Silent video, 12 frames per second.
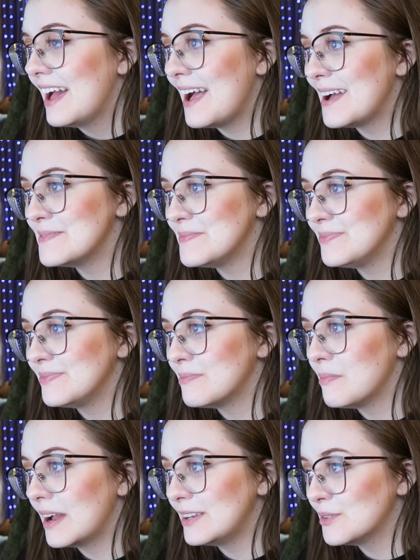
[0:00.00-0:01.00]

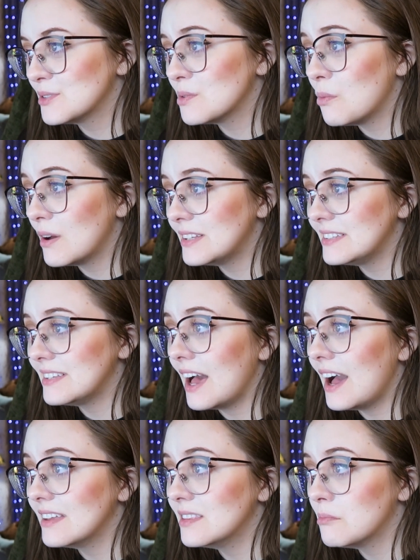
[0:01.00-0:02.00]
Minos wanted to
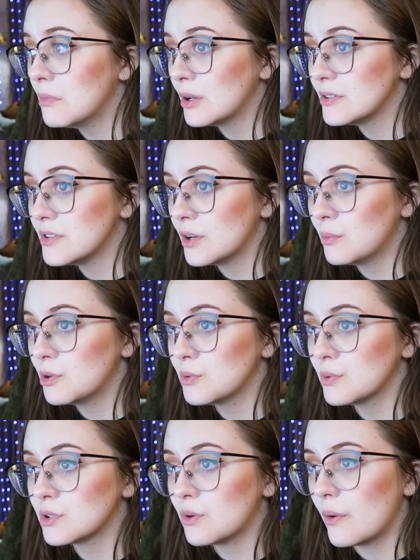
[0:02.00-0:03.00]
hide the monster, which was